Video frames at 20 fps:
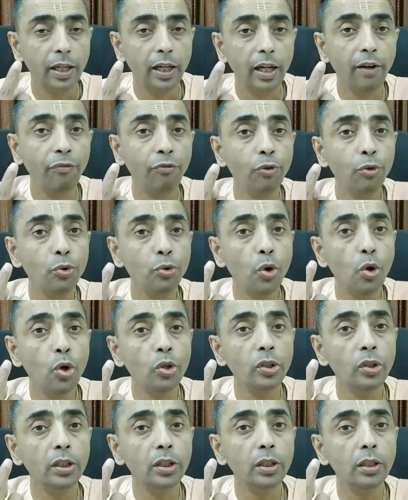If you
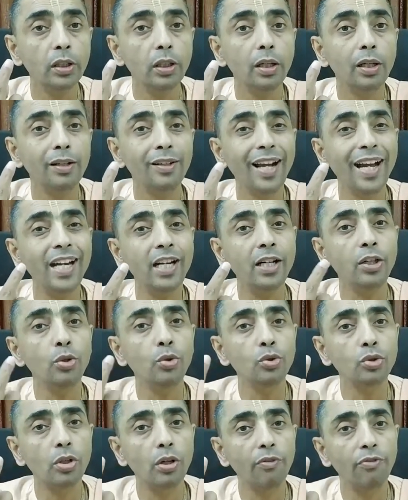know the right
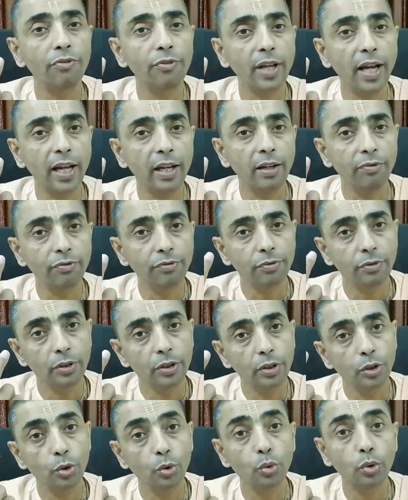use of knife,
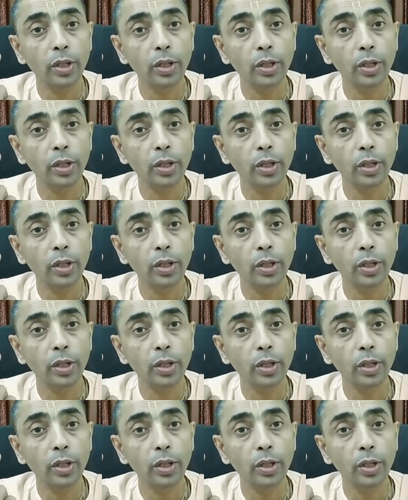you